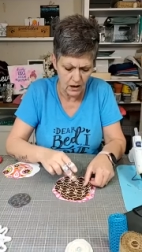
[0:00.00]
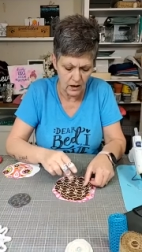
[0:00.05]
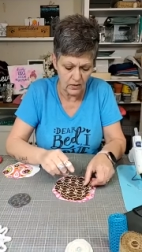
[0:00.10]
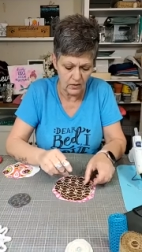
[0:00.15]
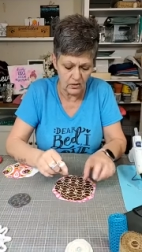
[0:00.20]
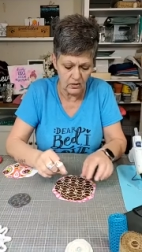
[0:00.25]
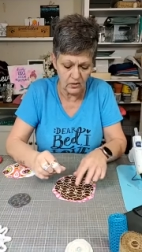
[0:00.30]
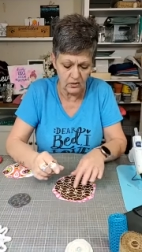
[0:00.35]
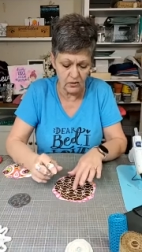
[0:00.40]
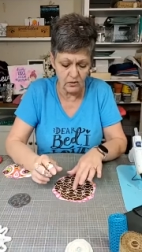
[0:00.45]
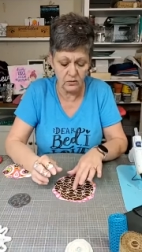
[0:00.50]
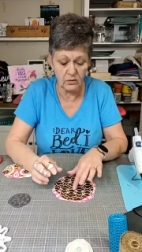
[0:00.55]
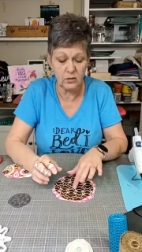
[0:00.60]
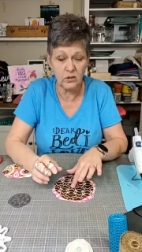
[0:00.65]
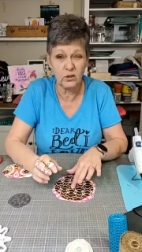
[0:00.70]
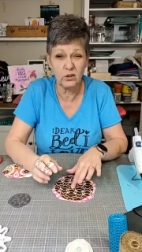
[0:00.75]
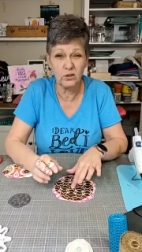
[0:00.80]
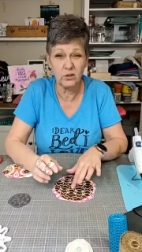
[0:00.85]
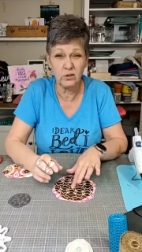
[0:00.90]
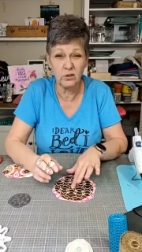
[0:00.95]
And
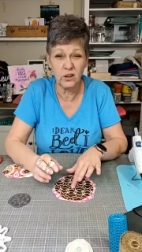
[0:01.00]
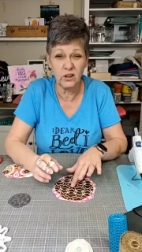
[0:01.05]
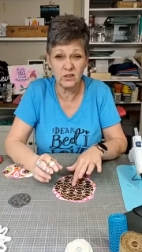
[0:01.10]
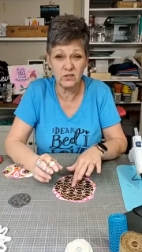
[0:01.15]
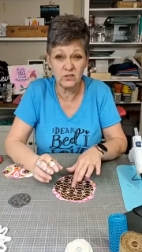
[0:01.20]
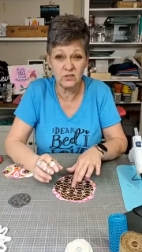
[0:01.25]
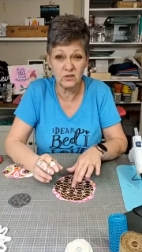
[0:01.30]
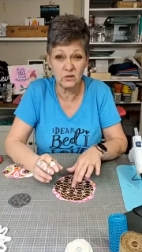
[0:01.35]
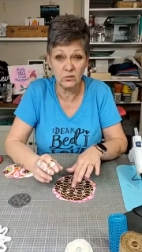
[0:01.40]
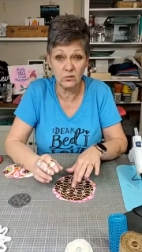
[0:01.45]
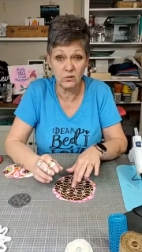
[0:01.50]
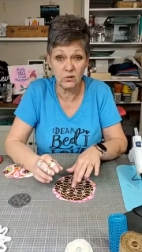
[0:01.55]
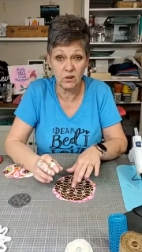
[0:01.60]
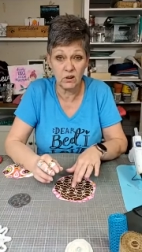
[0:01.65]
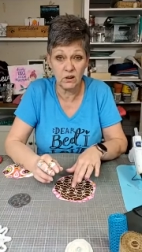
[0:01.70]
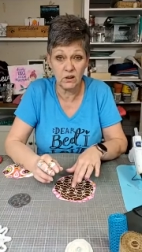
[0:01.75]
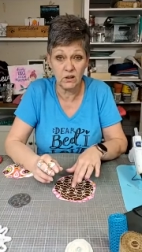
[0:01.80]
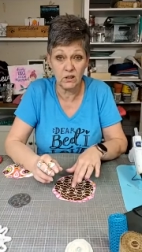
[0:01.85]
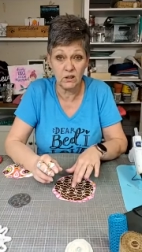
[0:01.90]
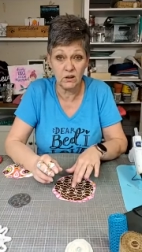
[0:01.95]
the glue gets
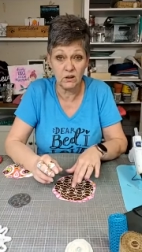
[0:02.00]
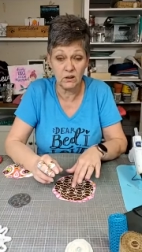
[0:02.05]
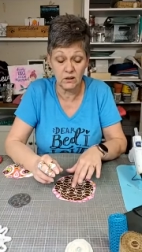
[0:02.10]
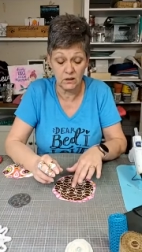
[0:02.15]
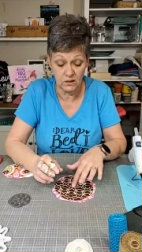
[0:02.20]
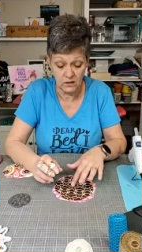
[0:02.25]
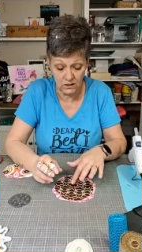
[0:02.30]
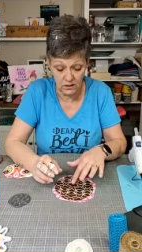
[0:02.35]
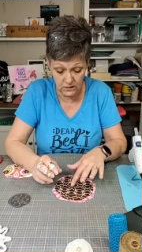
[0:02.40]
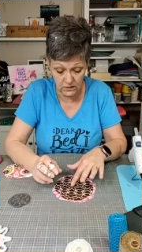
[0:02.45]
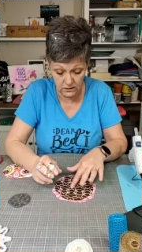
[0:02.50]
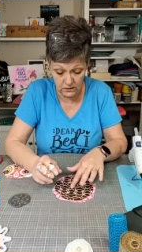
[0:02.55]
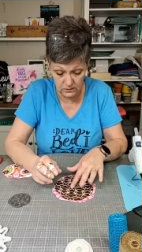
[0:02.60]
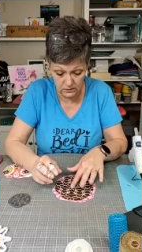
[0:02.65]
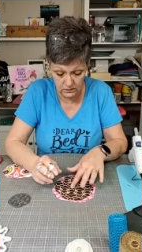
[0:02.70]
really hot.